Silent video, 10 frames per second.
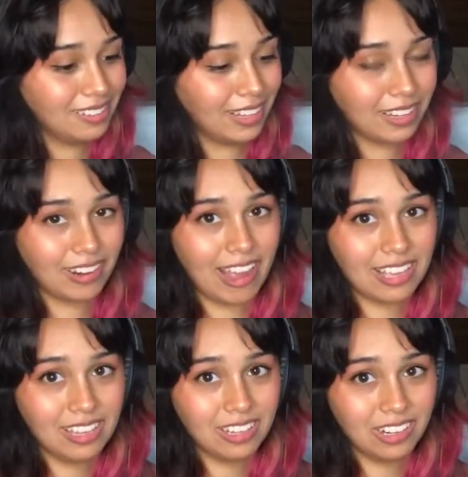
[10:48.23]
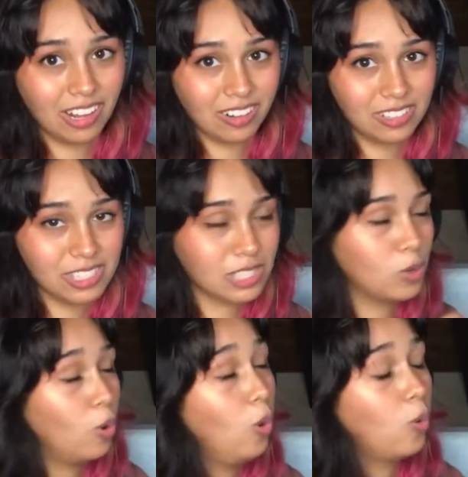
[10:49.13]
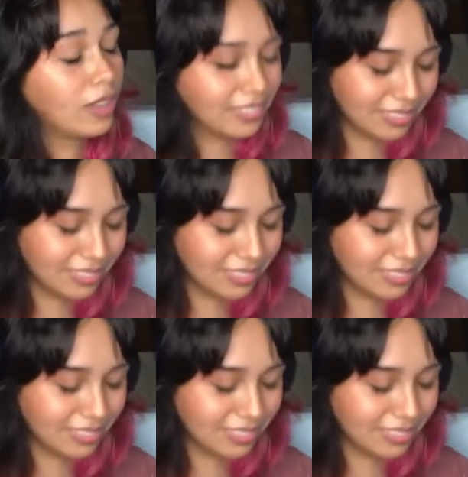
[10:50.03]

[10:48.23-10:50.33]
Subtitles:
Like cracking your knuckles. Whew.